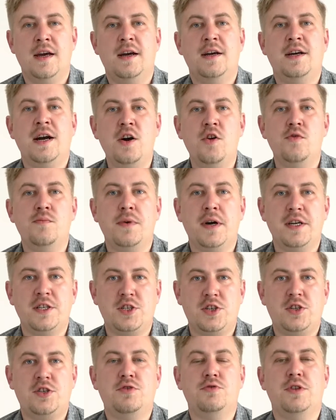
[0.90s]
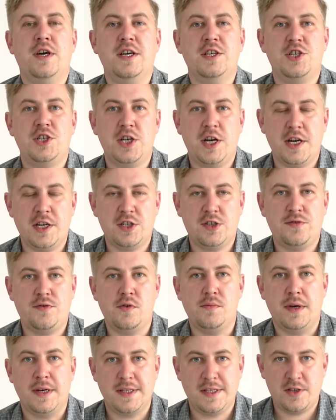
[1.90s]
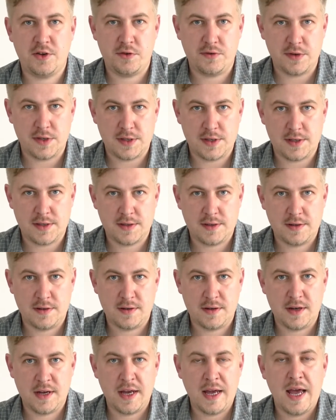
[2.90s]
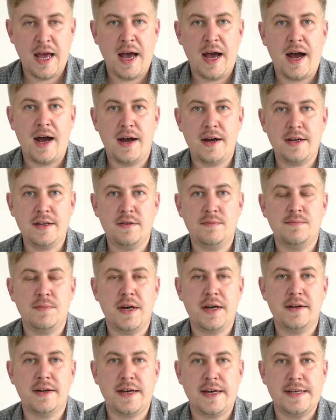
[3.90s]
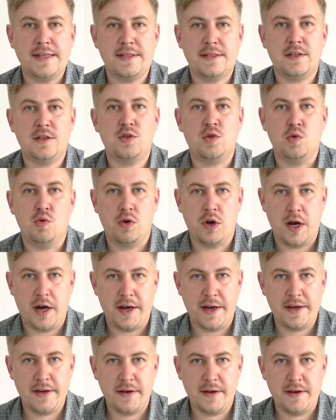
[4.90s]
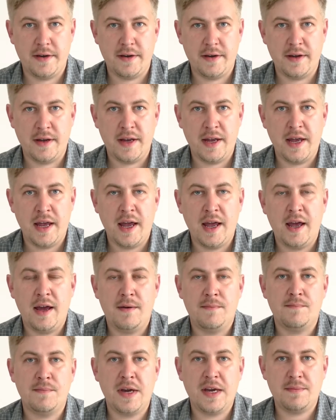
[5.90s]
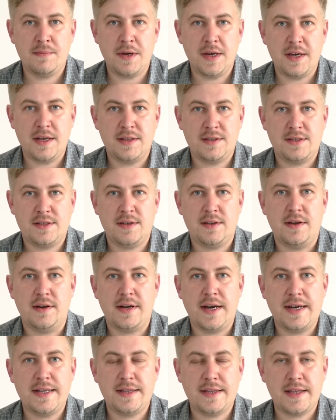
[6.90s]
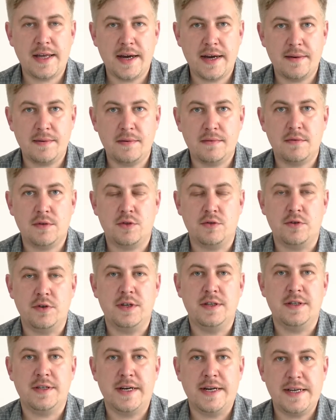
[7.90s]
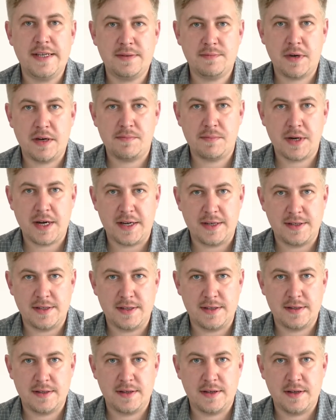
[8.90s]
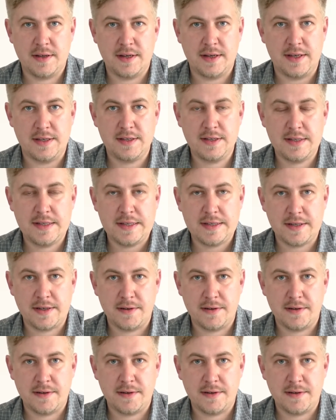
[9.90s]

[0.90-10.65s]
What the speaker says: How much should I charge for my services? Aren't my rates too high? Maybe it's the right time to increase my prices, isn't it?